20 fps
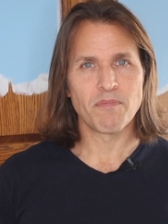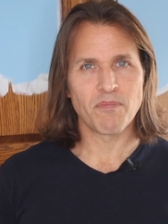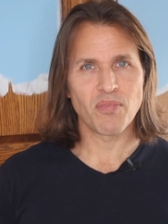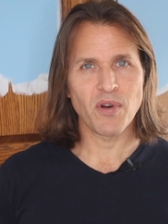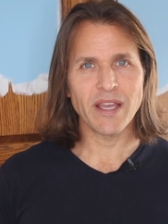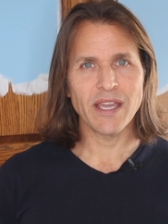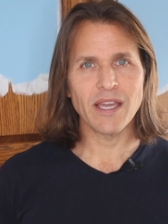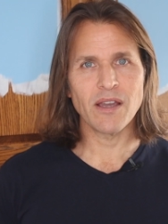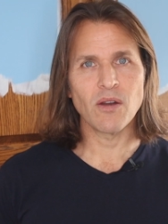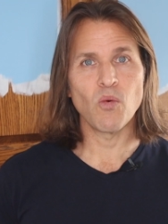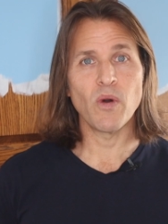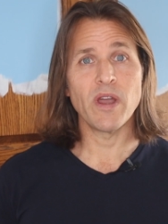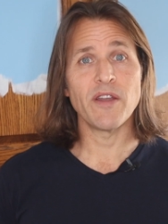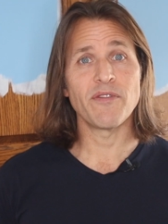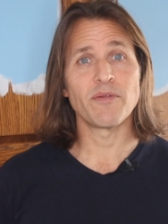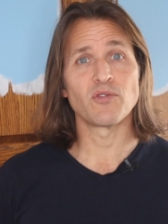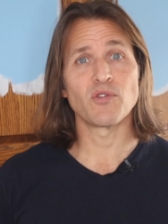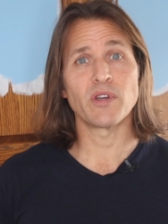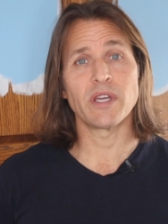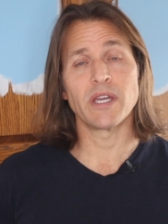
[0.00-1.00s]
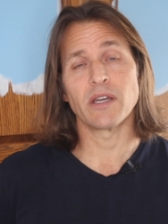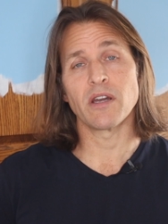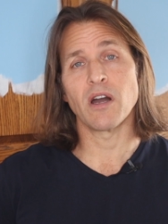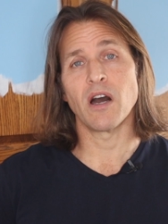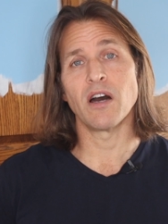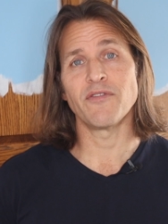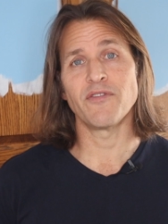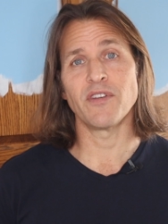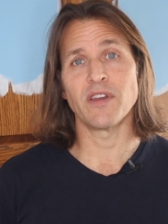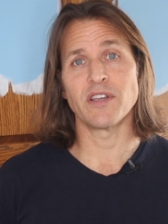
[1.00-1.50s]
Breaking away from drinking
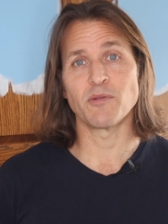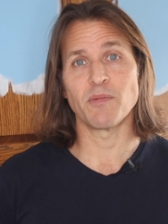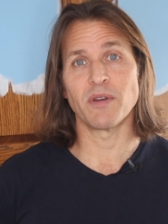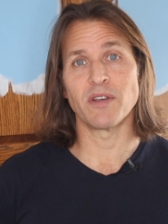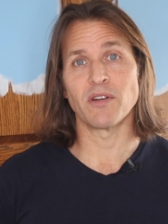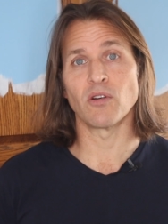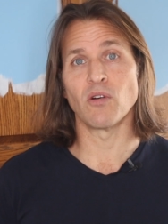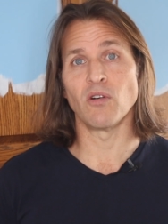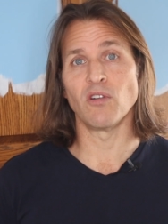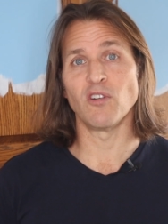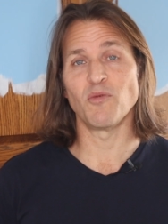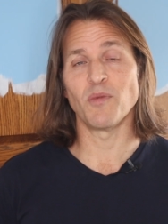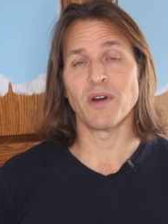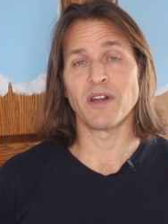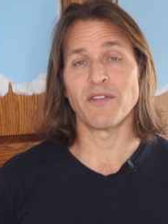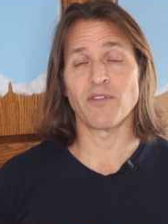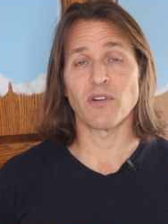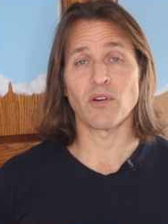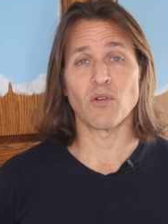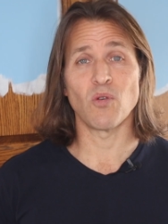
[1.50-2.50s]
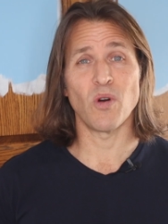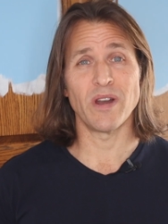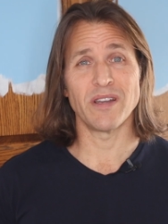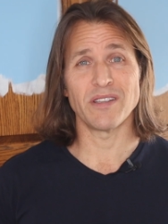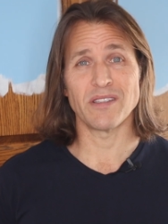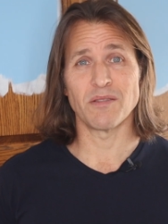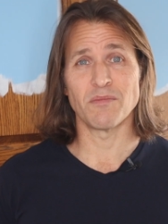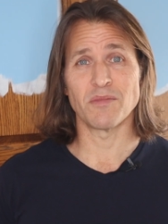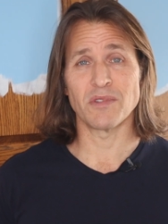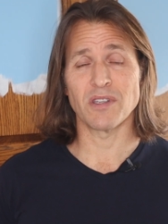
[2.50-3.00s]
coffee has been a goal of mine for
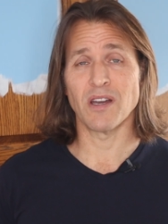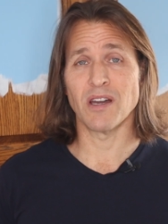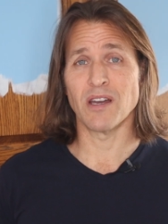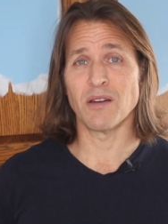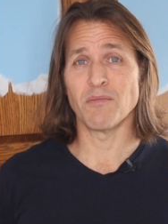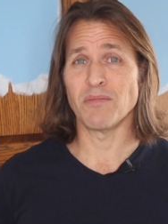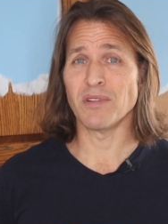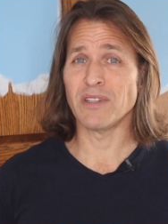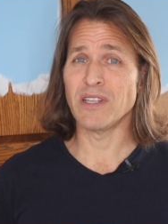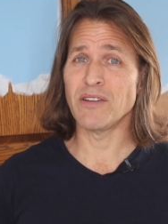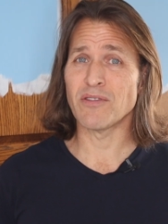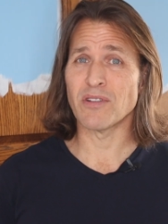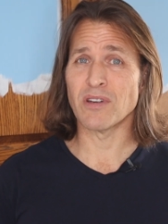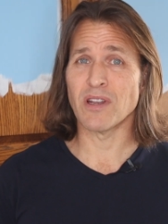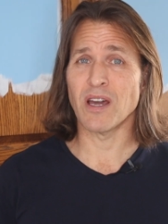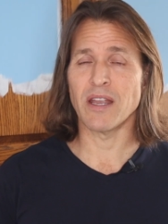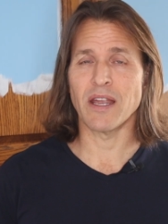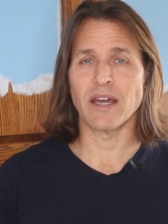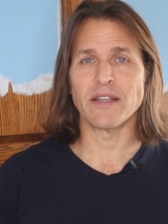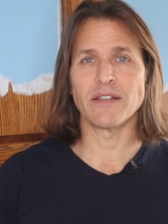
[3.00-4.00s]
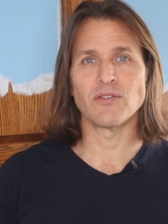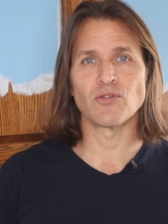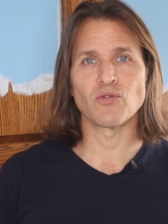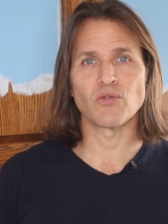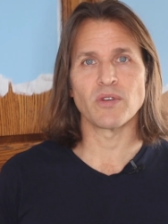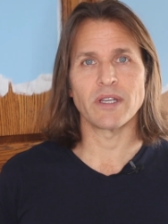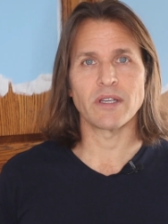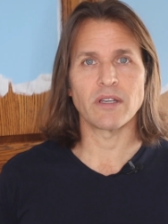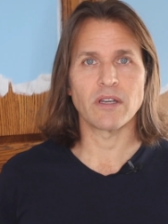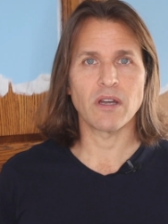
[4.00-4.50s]
quite some time. Believe it or not, I didn't
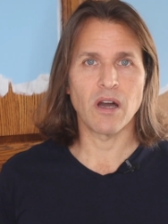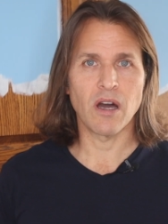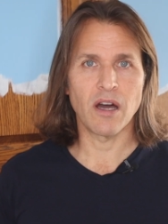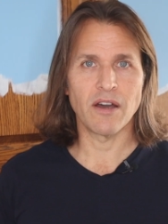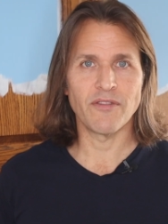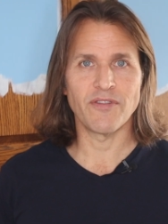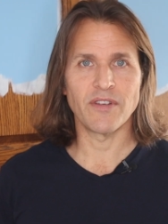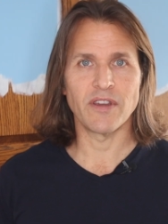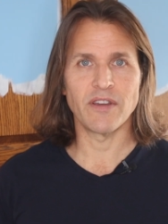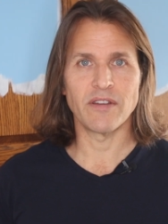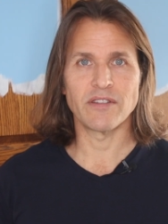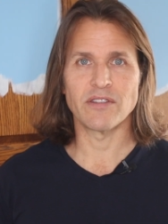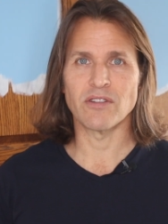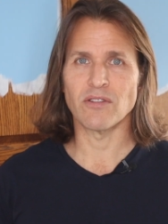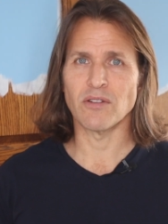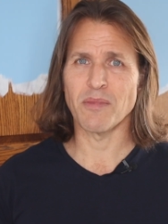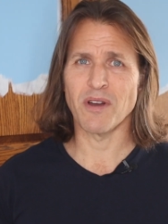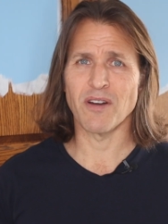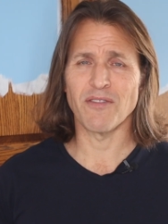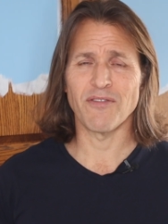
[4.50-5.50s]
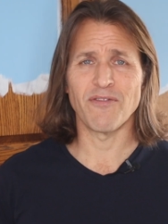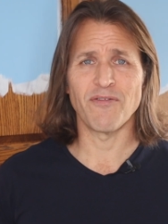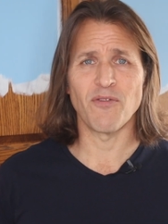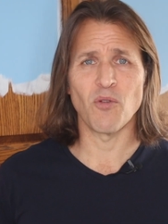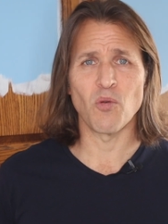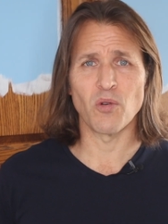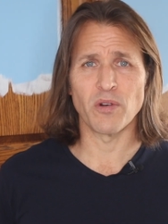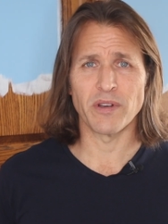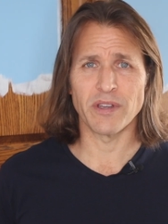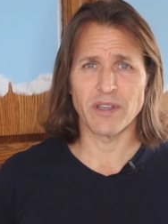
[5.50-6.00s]
drink coffee till about
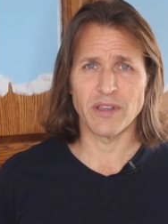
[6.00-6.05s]
4